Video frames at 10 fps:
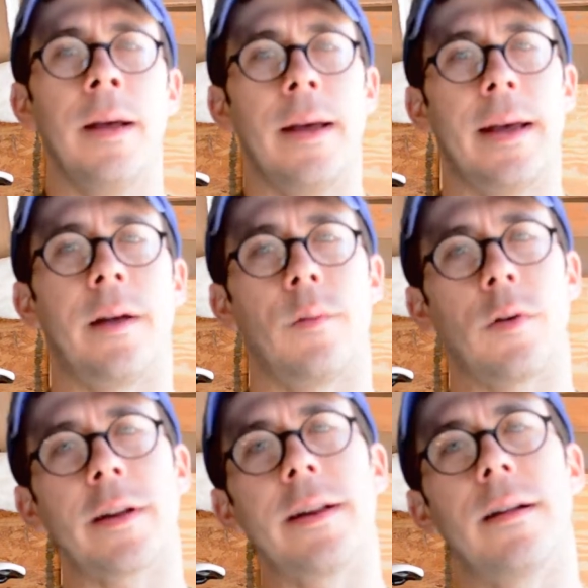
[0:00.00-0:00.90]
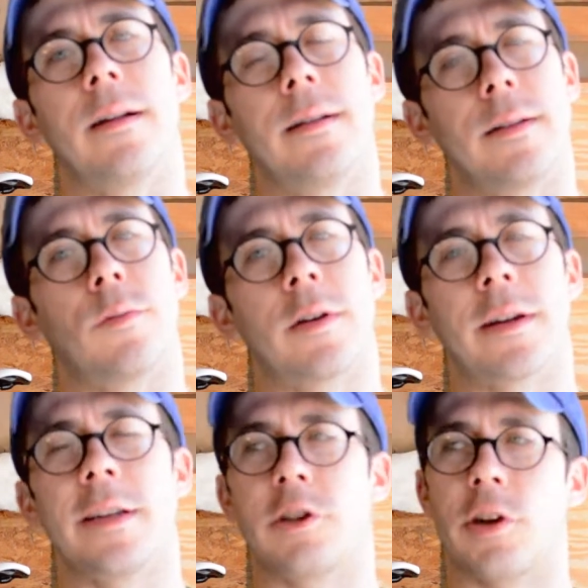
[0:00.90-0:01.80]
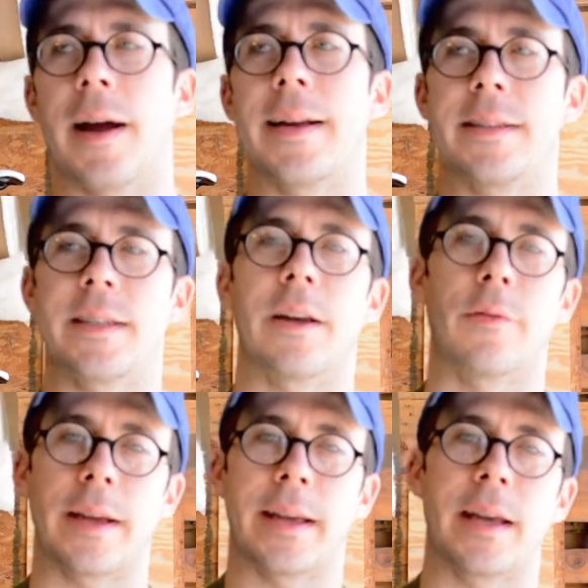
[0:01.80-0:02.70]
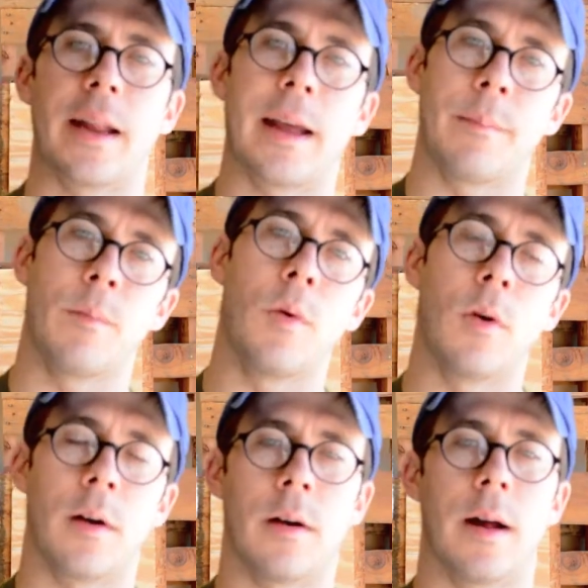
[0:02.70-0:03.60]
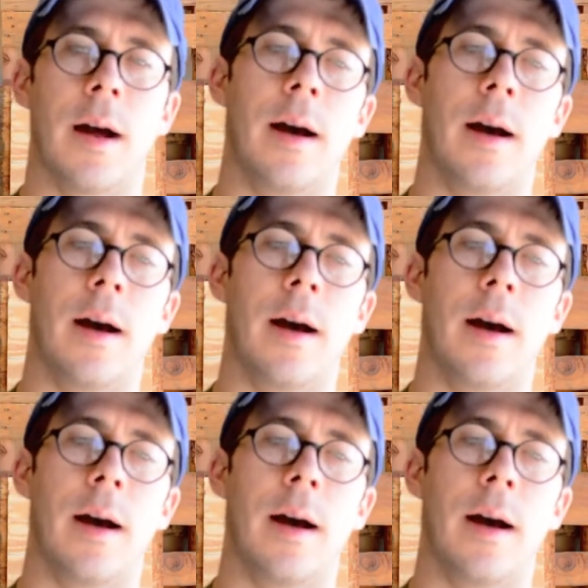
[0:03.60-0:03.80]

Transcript: And we're gonna try and see if we can get a more